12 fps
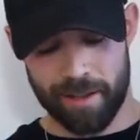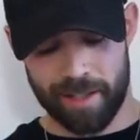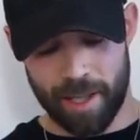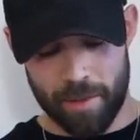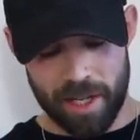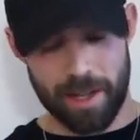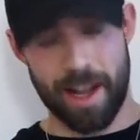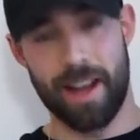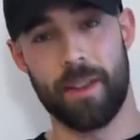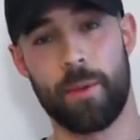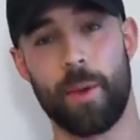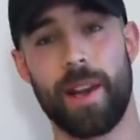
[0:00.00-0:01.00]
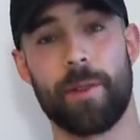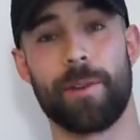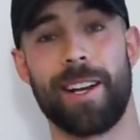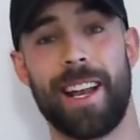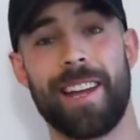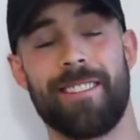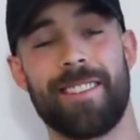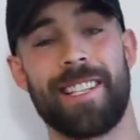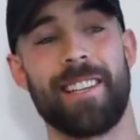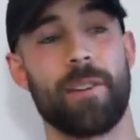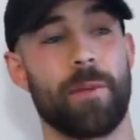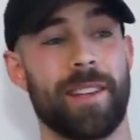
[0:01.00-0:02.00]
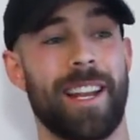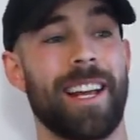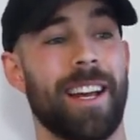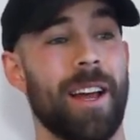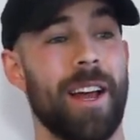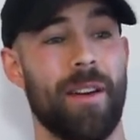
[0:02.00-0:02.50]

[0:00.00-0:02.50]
in summer? The way I would layer is either with like